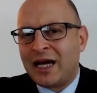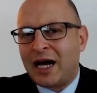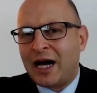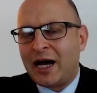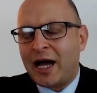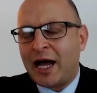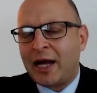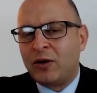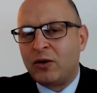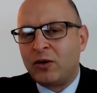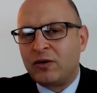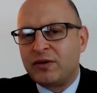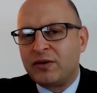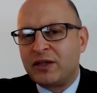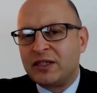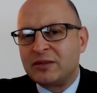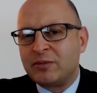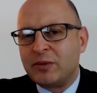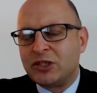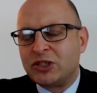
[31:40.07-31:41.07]
And all of
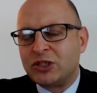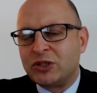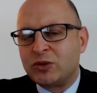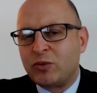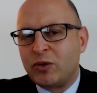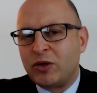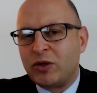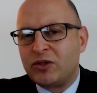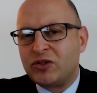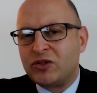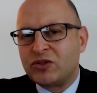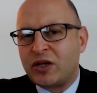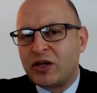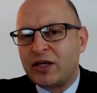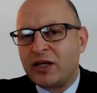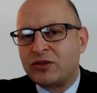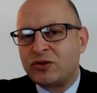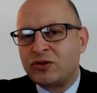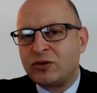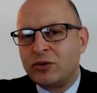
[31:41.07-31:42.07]
these measures were
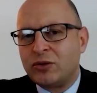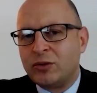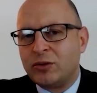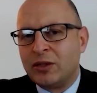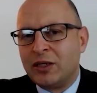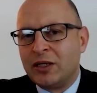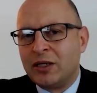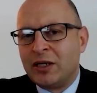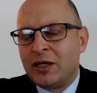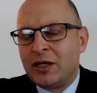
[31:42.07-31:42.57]
designed to